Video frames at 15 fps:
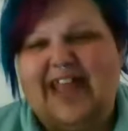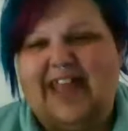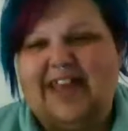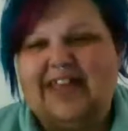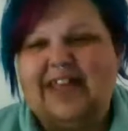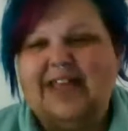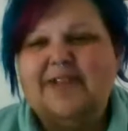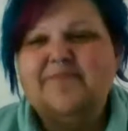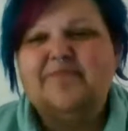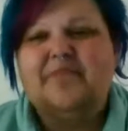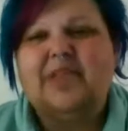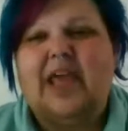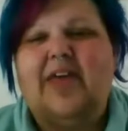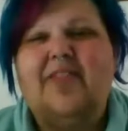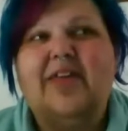And
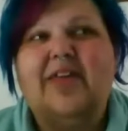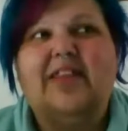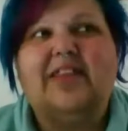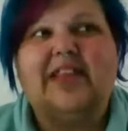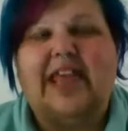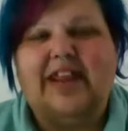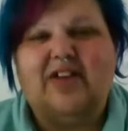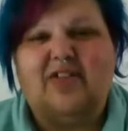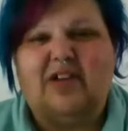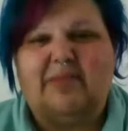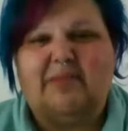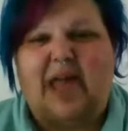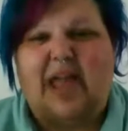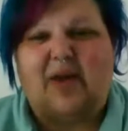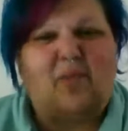then later
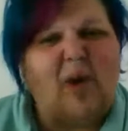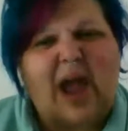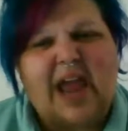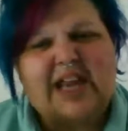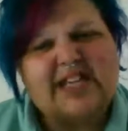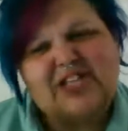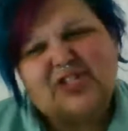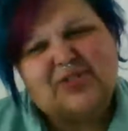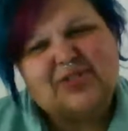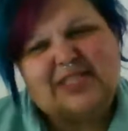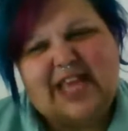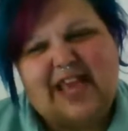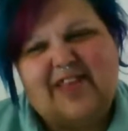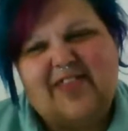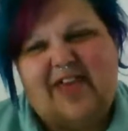I'm like, why did you
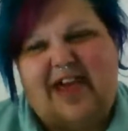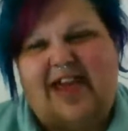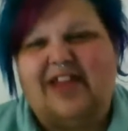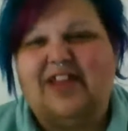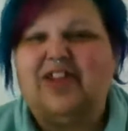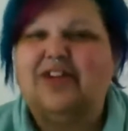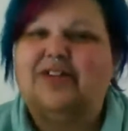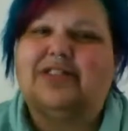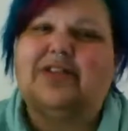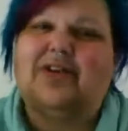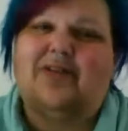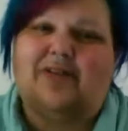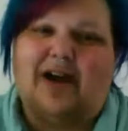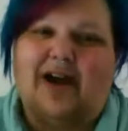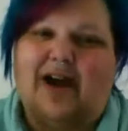say that, you know?
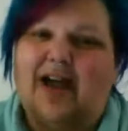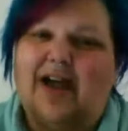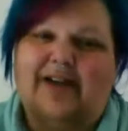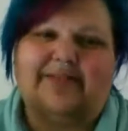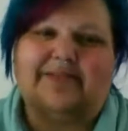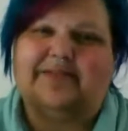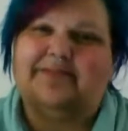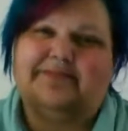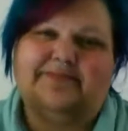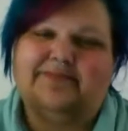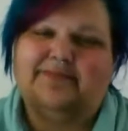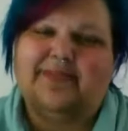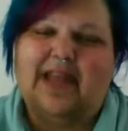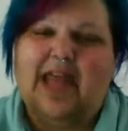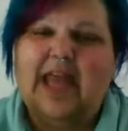So
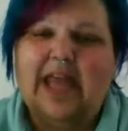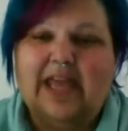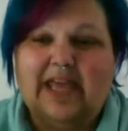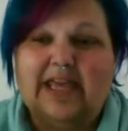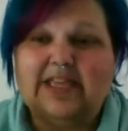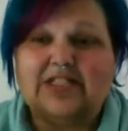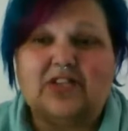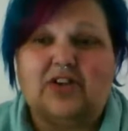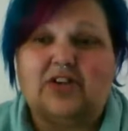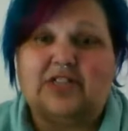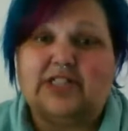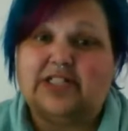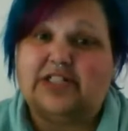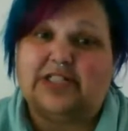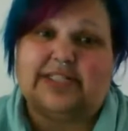he's learned
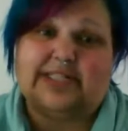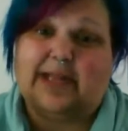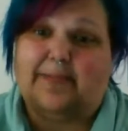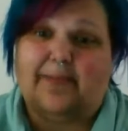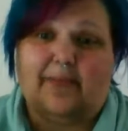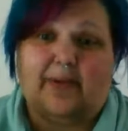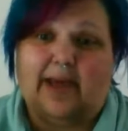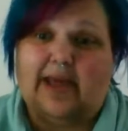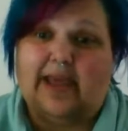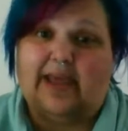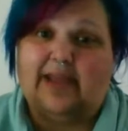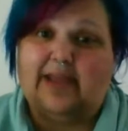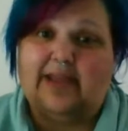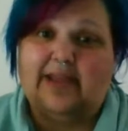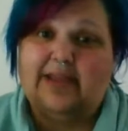to just step
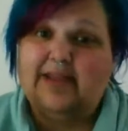away